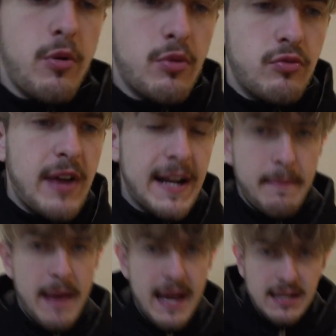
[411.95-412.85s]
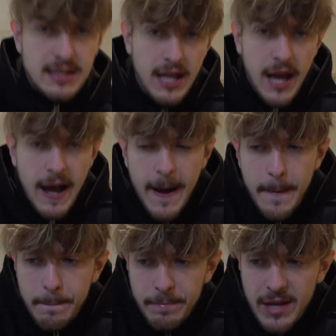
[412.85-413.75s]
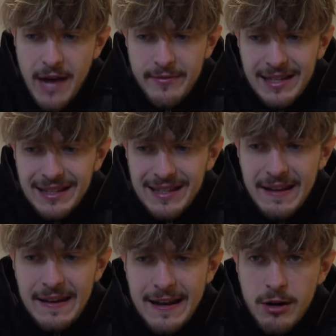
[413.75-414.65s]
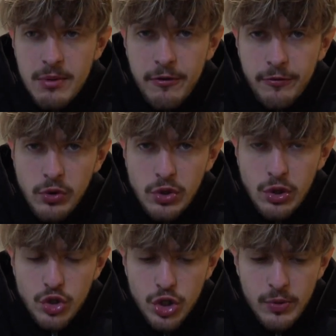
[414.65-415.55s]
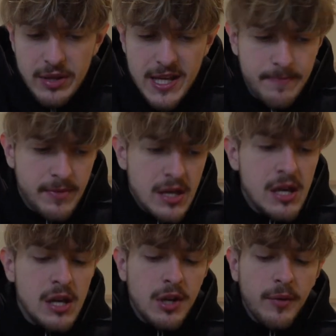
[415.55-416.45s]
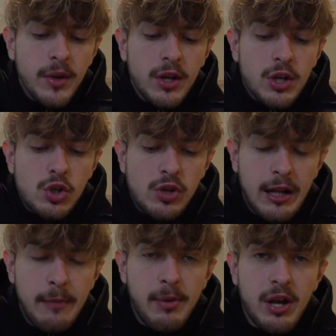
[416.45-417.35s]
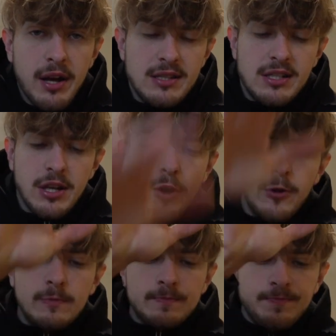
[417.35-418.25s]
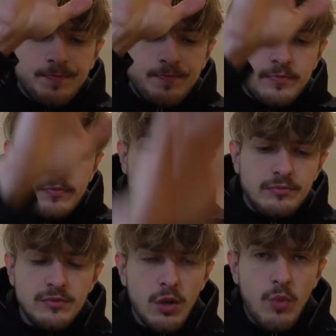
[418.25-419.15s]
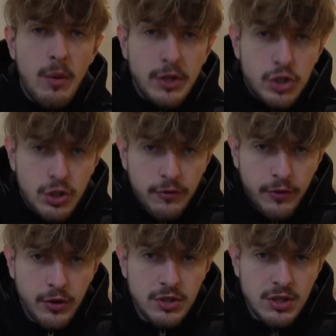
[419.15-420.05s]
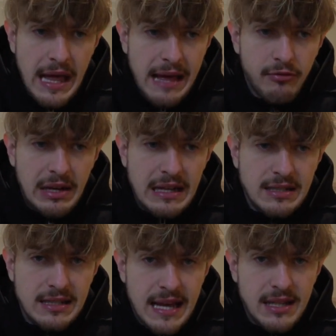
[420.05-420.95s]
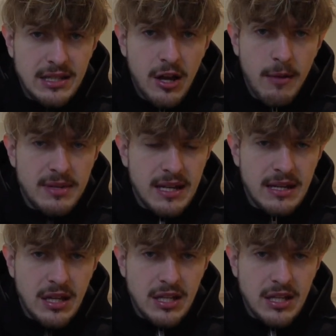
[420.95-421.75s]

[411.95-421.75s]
would recommend um, having a little bit of food that you chew with it strictly because so when we chew food it releases enzymes into